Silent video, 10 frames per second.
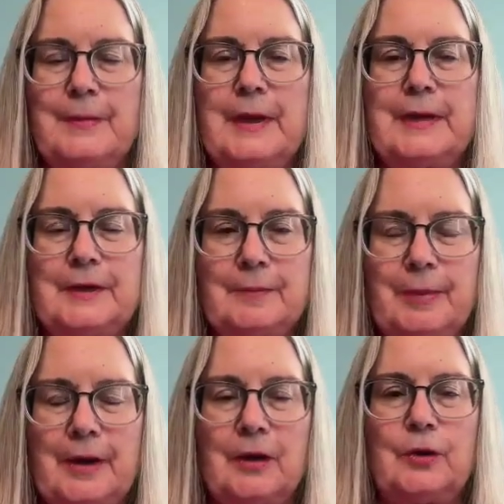Make it
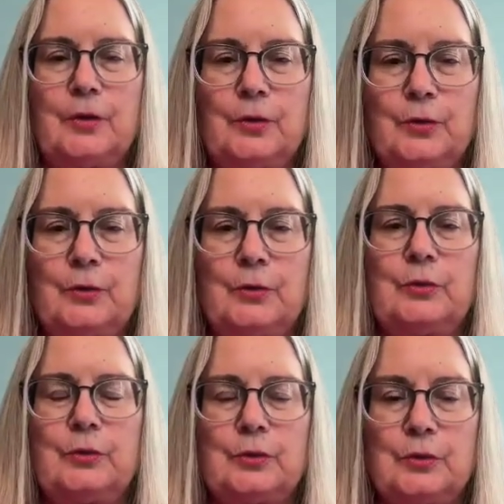about
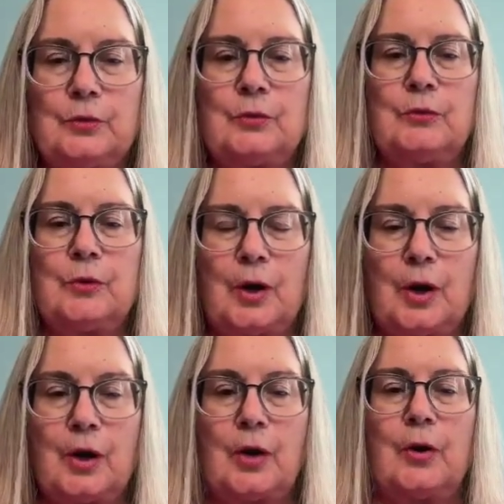who you
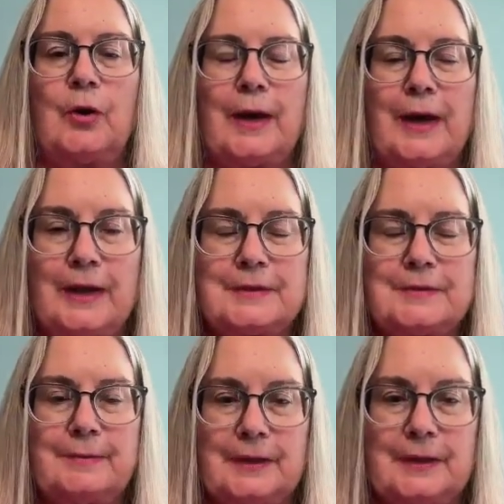are as
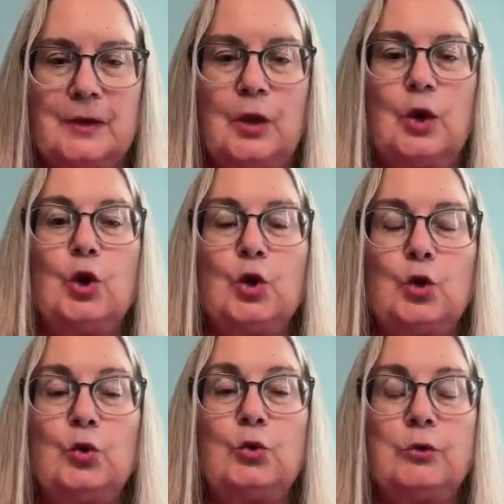a being,
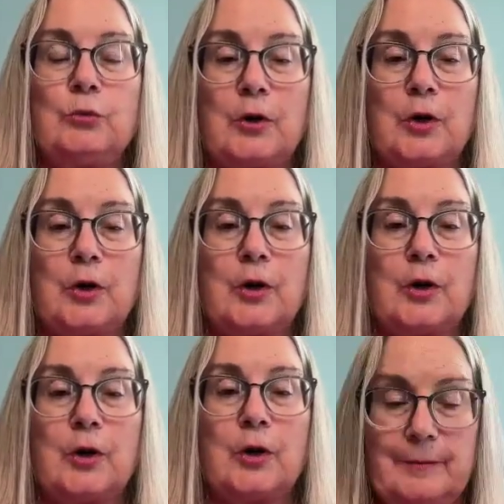who you are
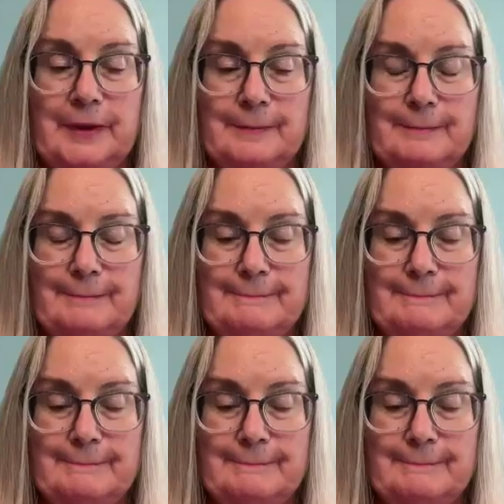becoming.